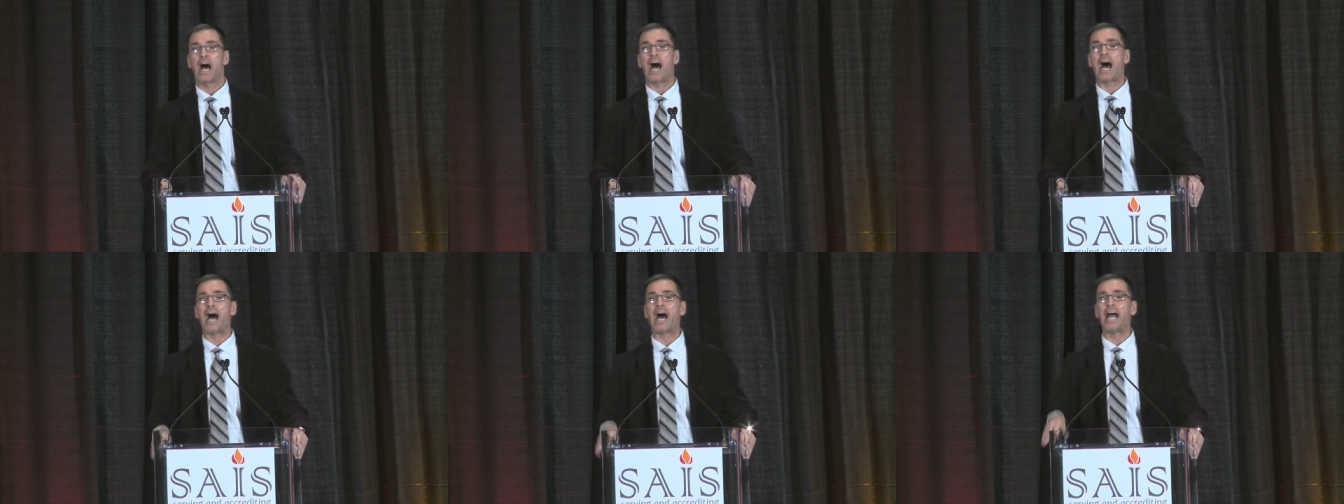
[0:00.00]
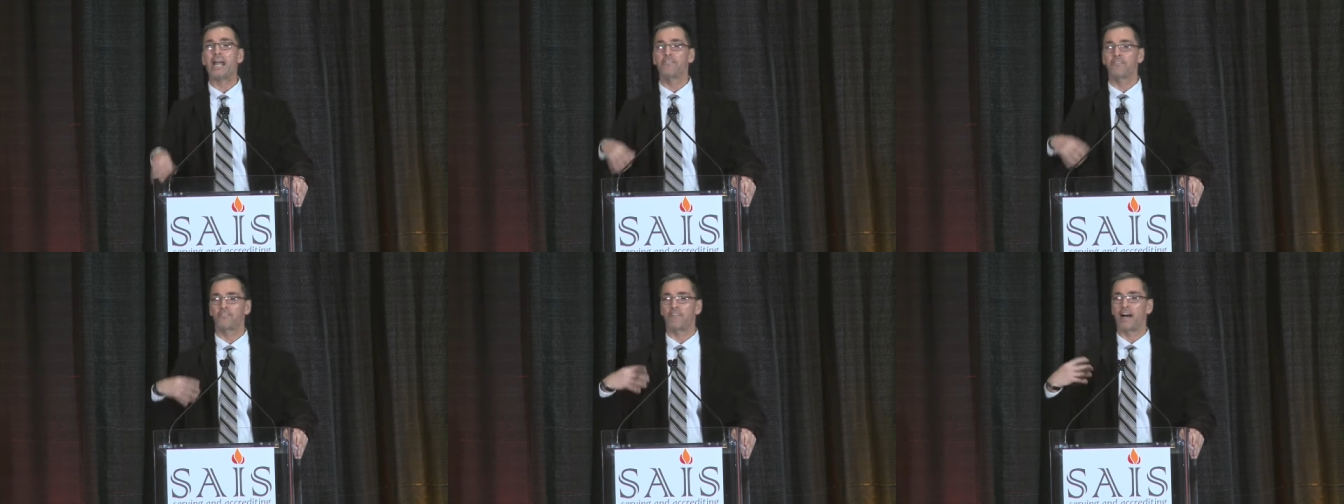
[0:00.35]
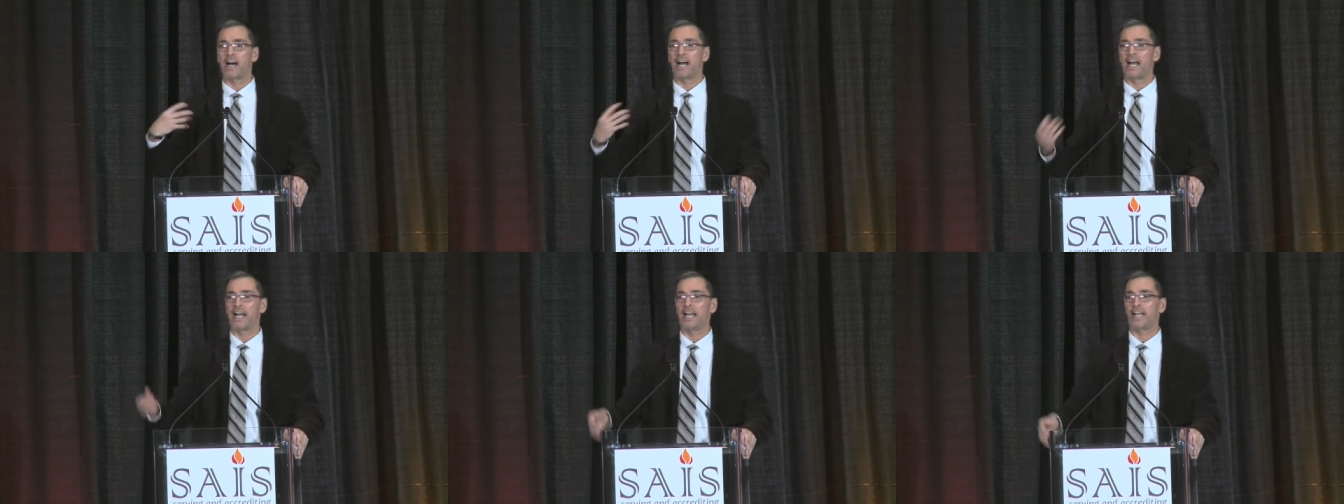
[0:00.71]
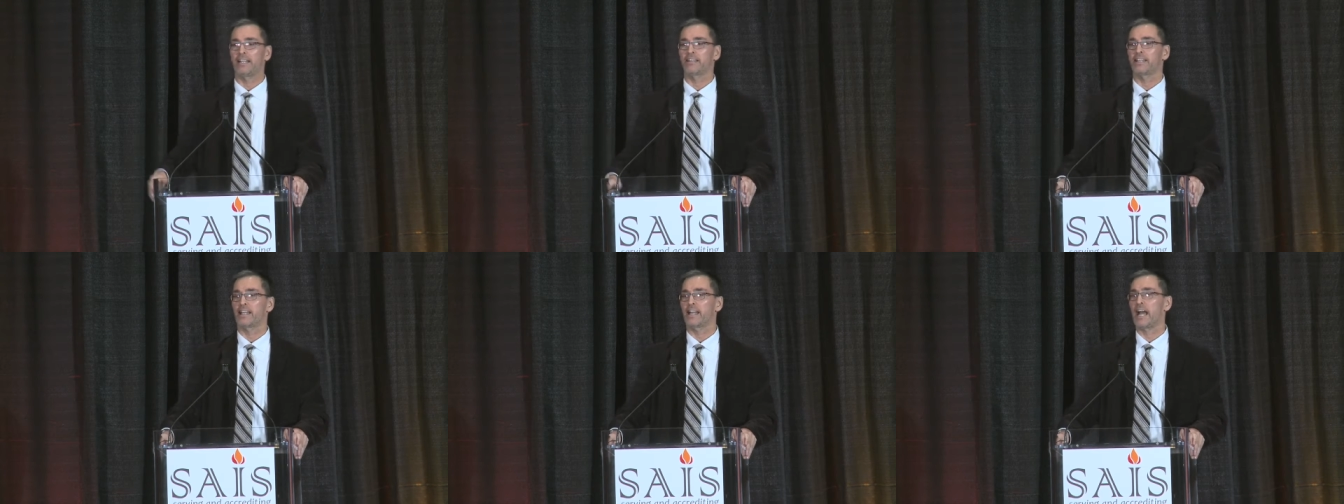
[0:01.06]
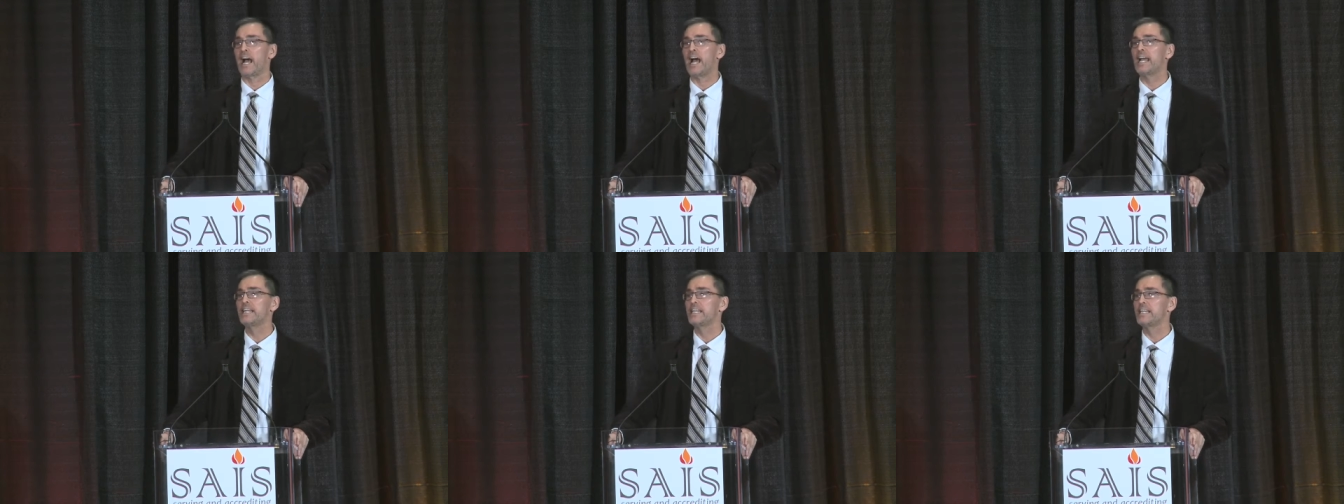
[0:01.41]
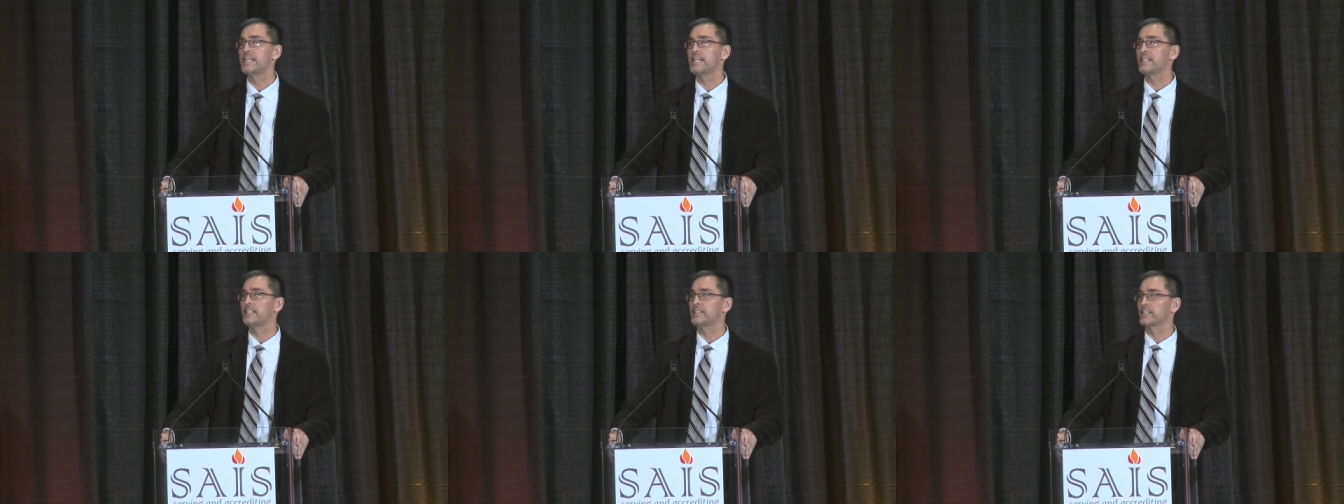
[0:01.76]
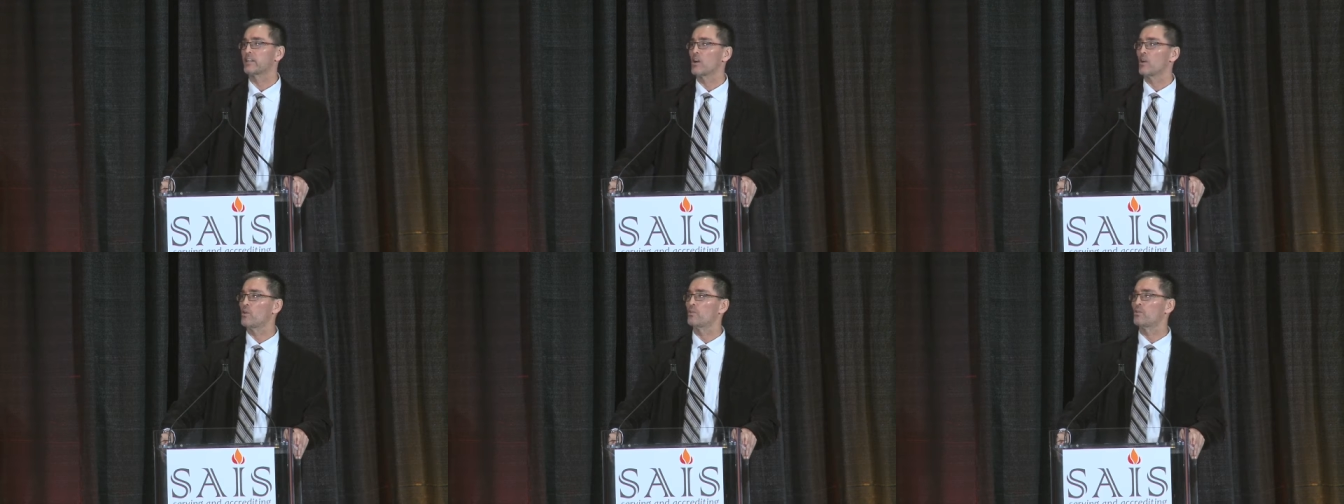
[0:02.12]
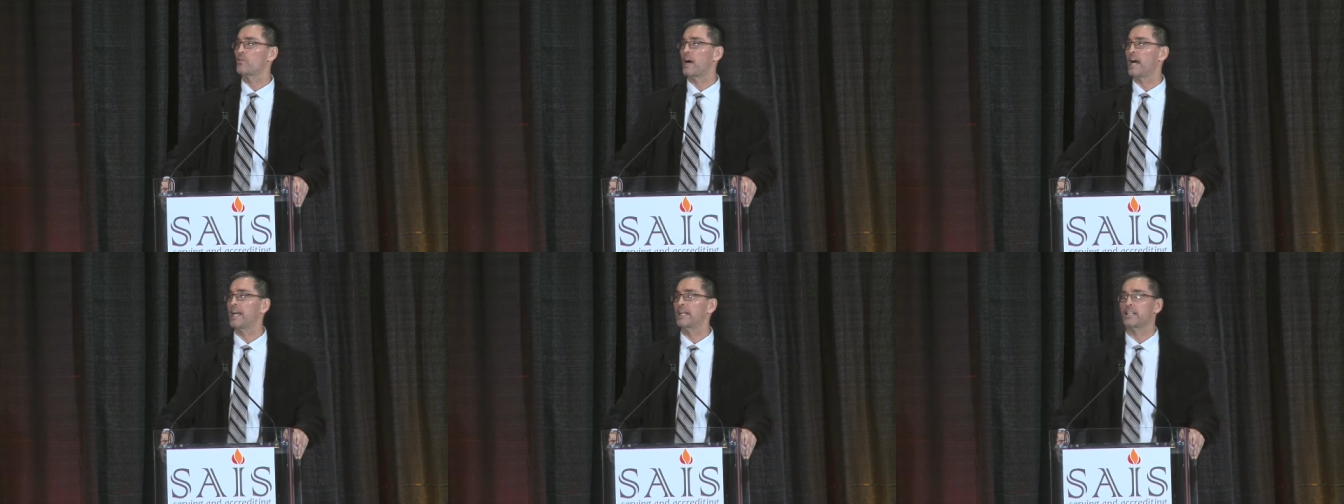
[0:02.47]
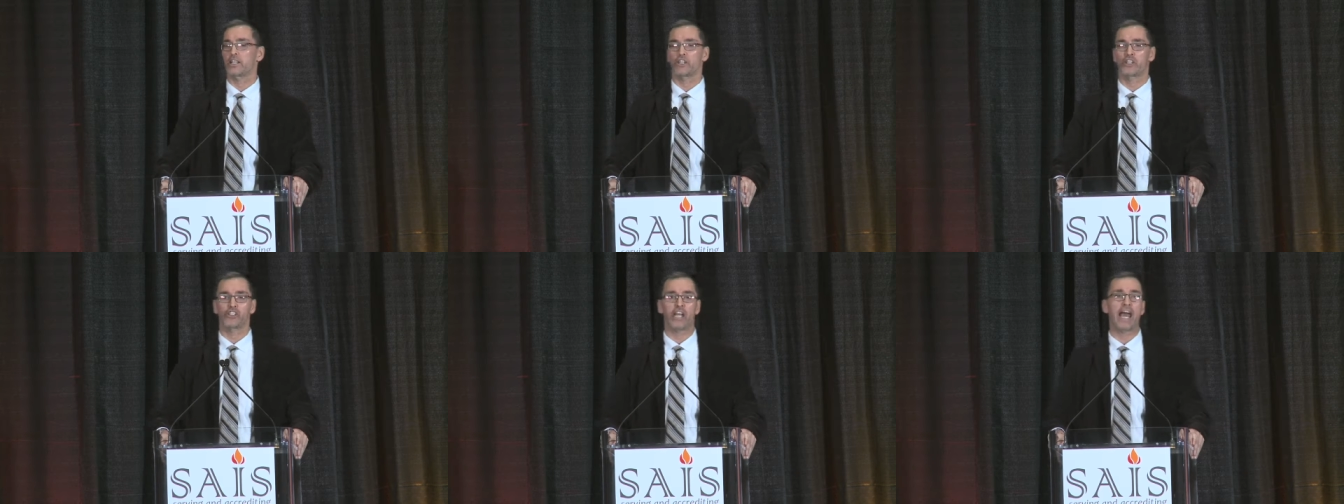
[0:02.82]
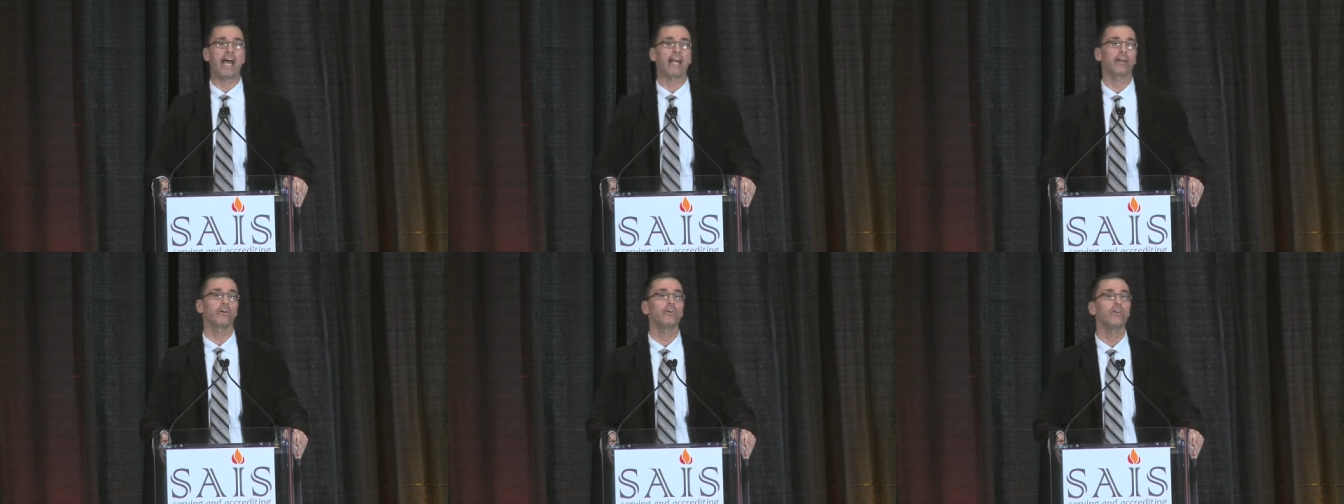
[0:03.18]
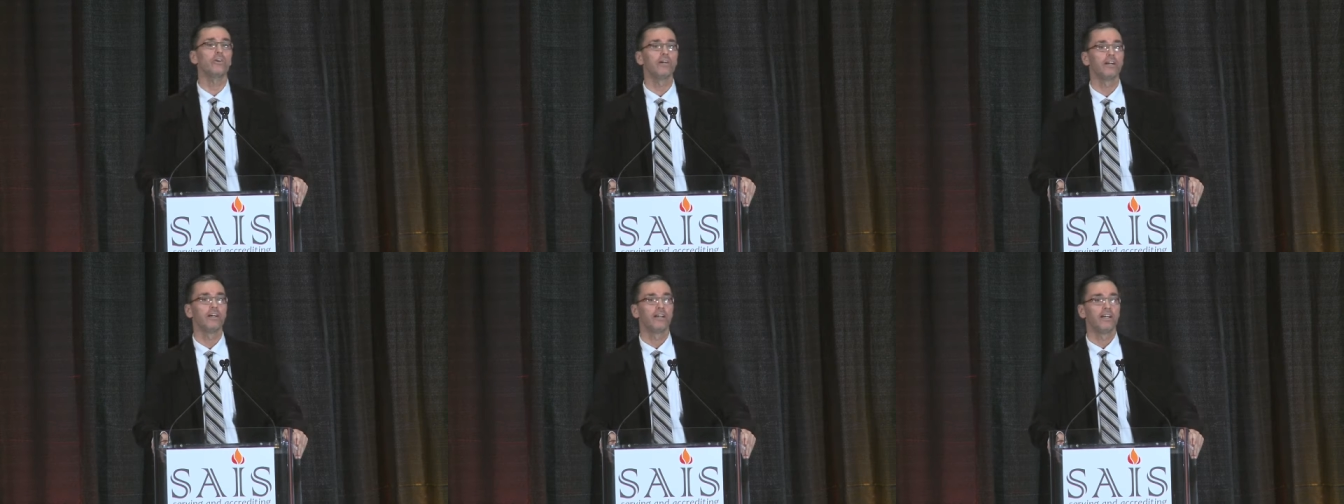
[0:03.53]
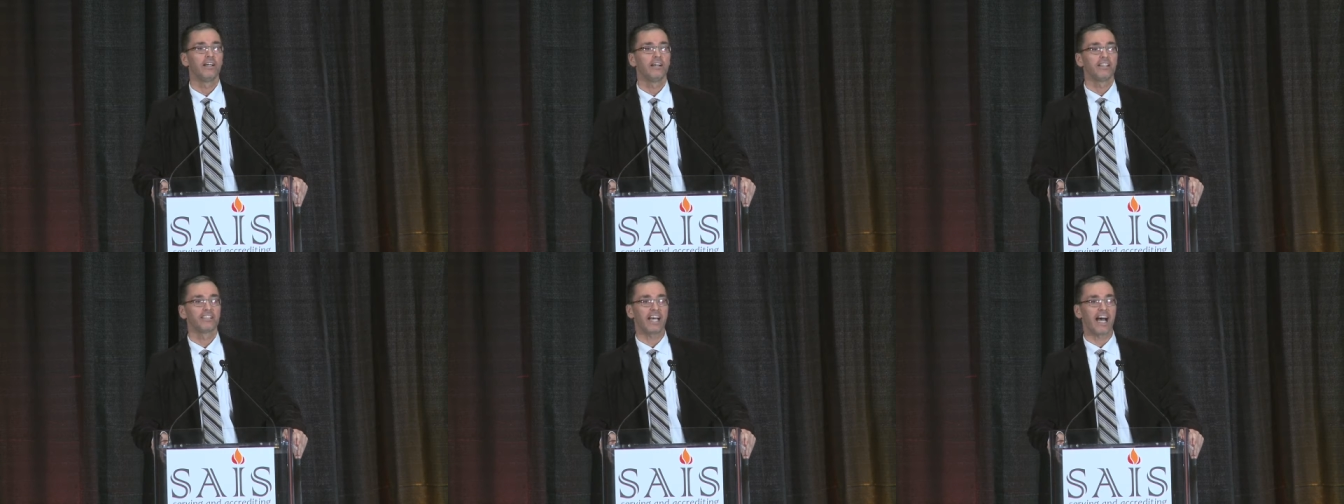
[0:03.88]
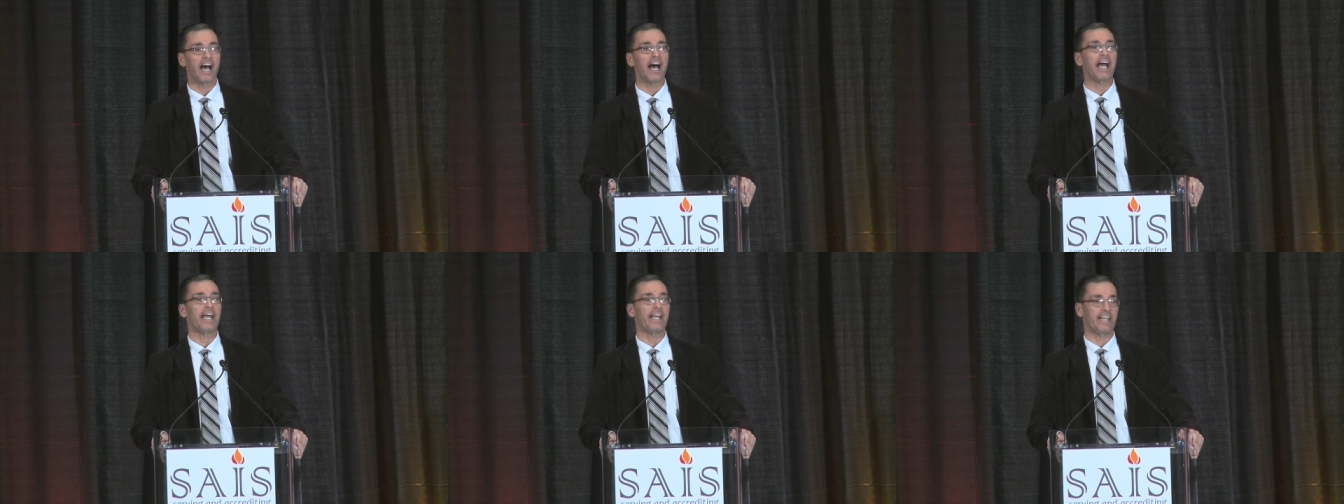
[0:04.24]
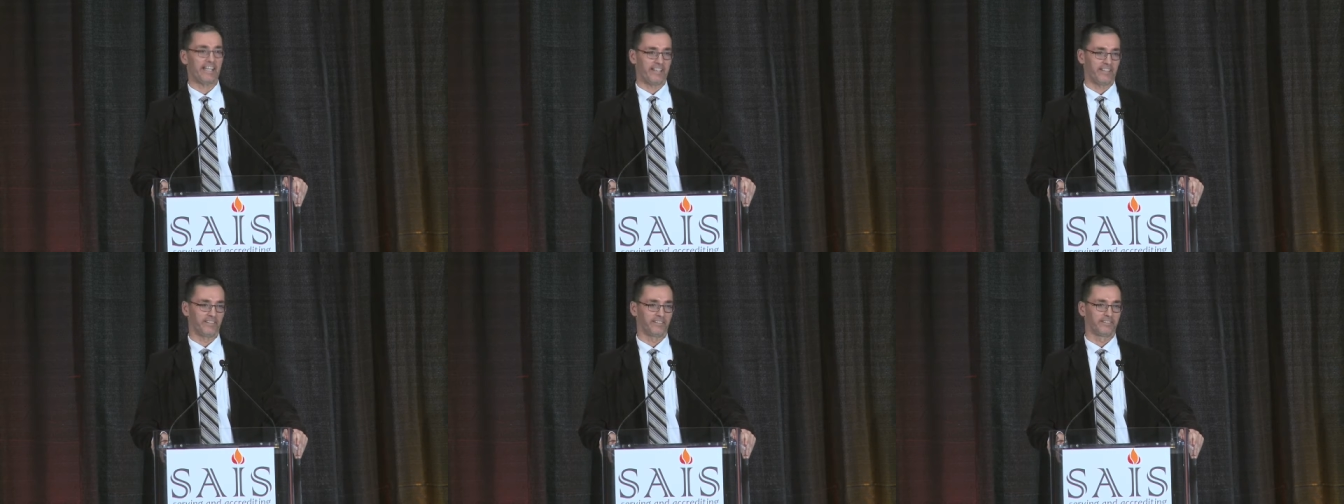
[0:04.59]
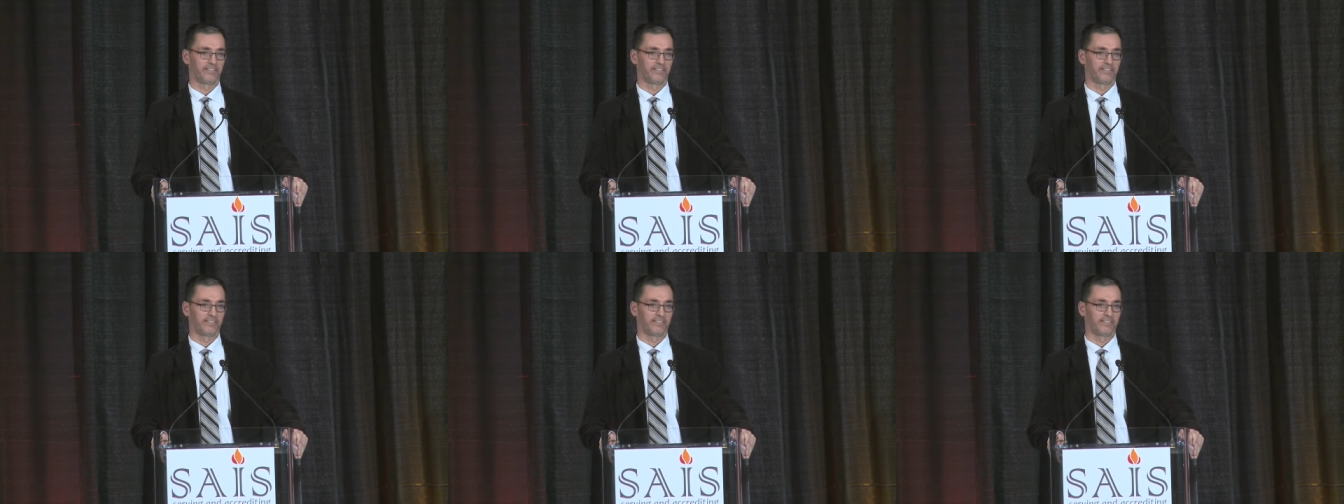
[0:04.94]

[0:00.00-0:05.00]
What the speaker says: I find that I need to go find a shadow to hide in